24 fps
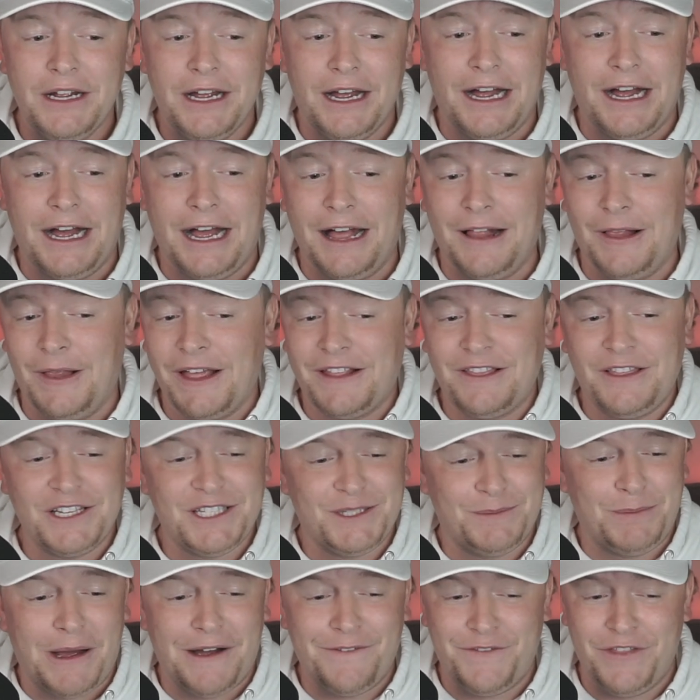I like this
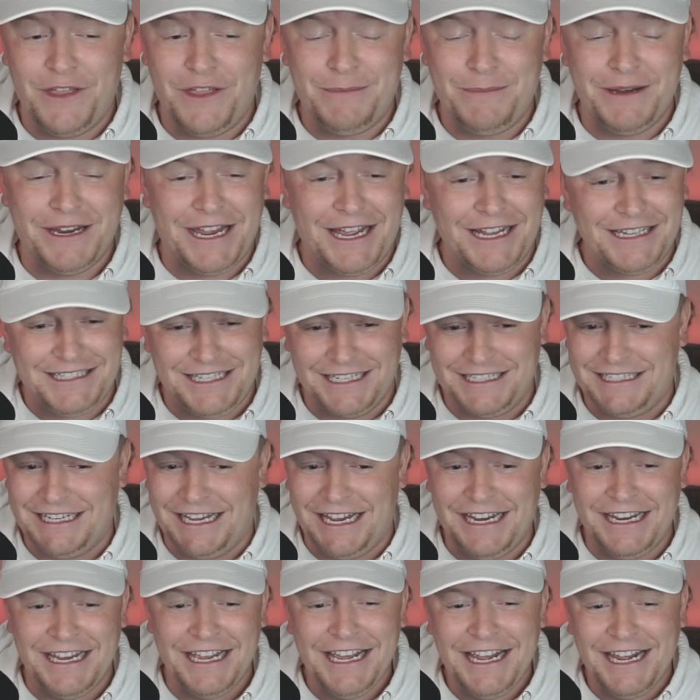spot for them again
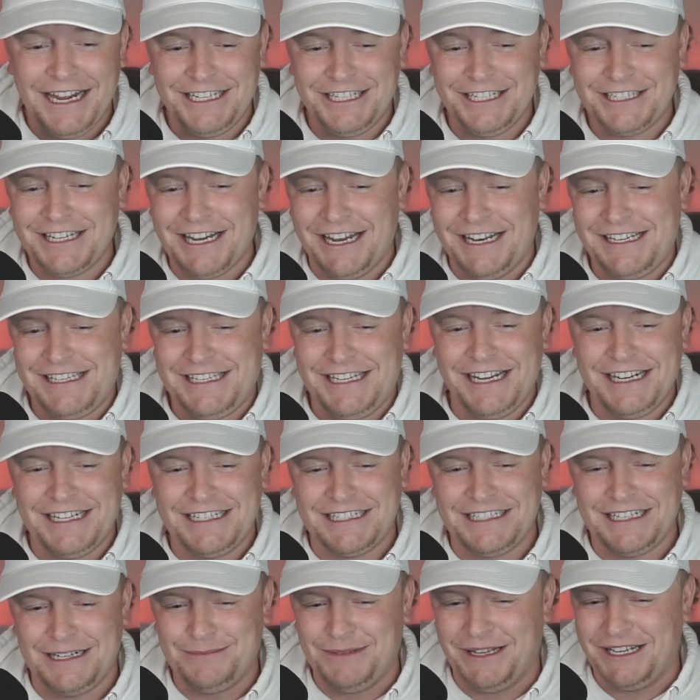today. It just kind of stinks
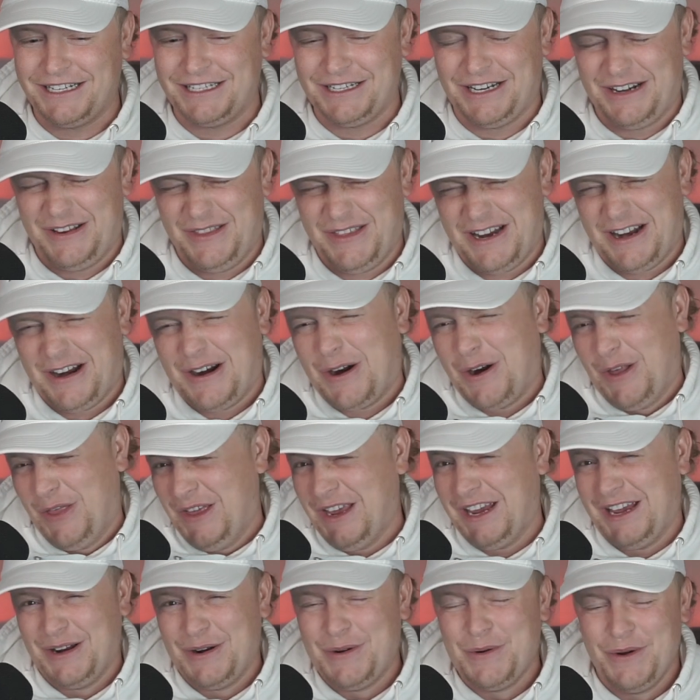because I'm like, are
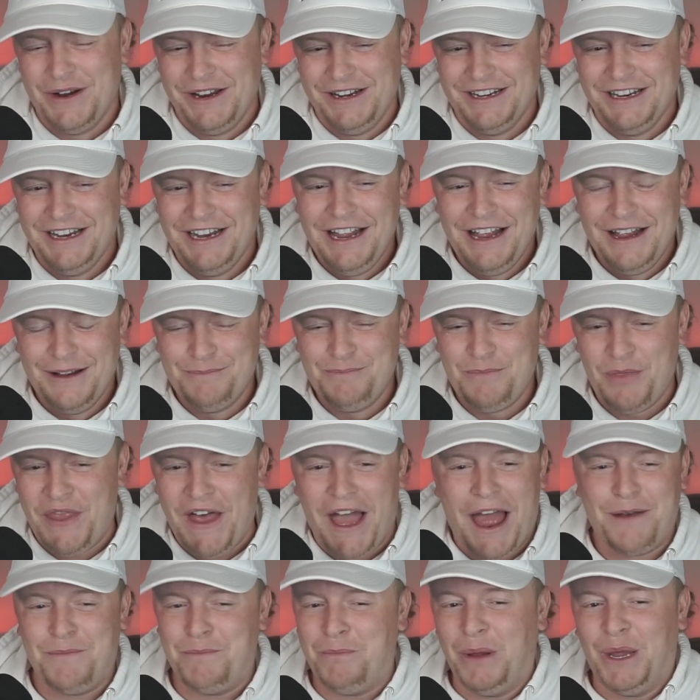they going to win
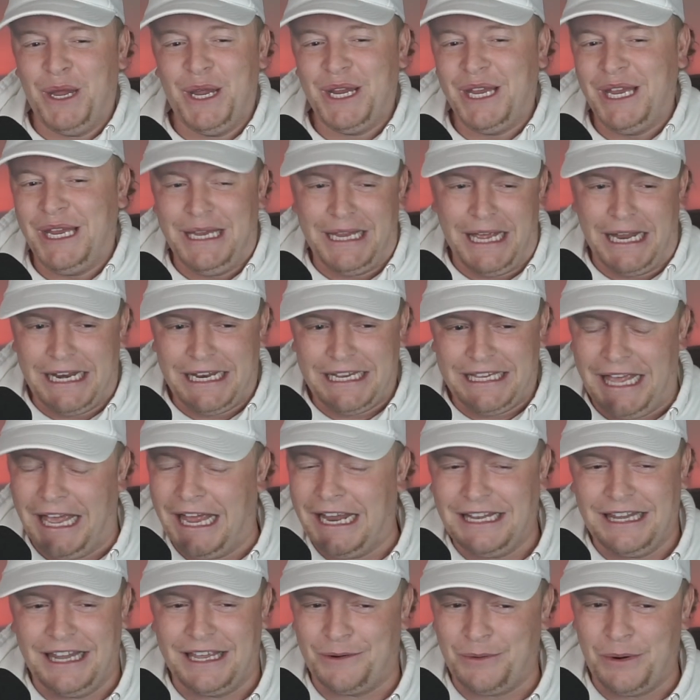that big yet
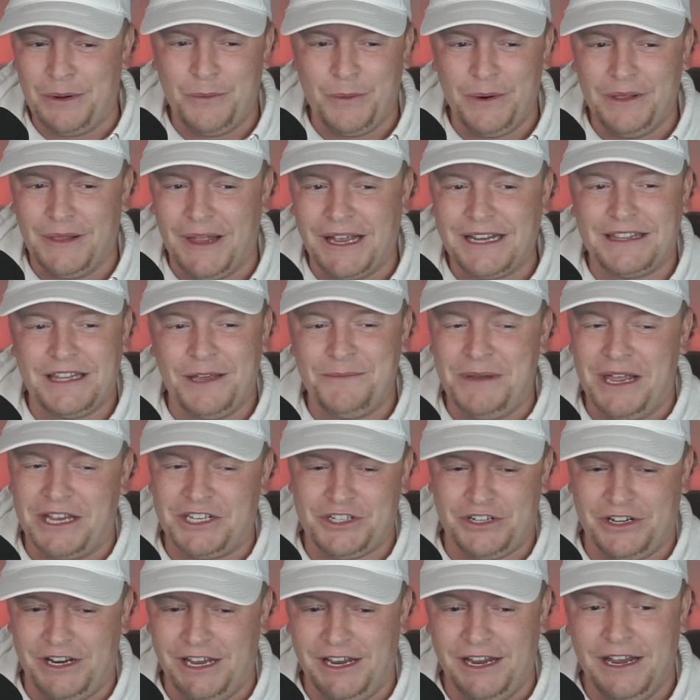again? Like, we liked them
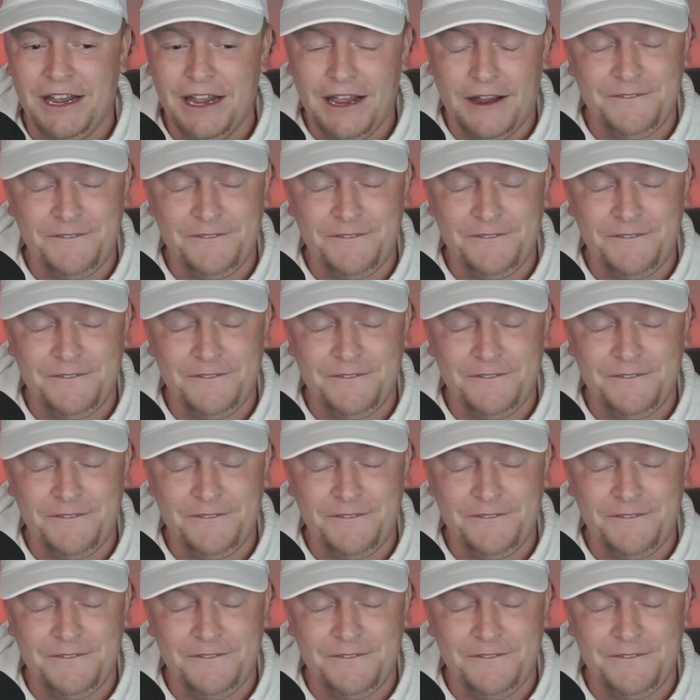yesterday.